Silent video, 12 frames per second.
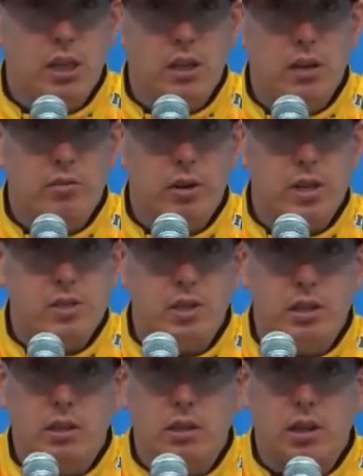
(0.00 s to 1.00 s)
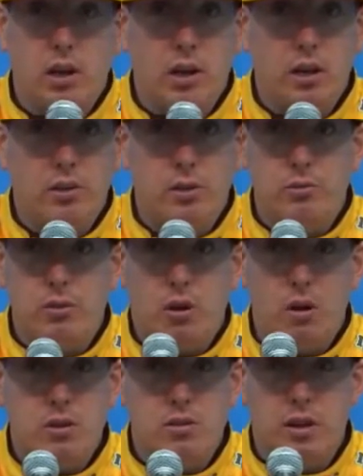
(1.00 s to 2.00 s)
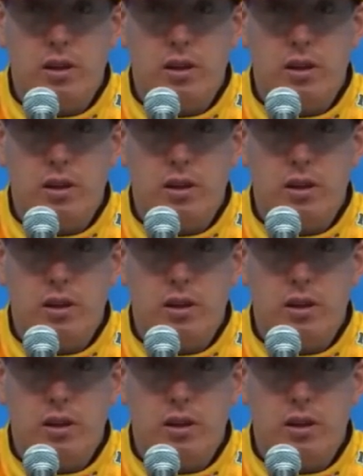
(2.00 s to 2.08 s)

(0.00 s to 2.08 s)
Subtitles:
I love racing in cars.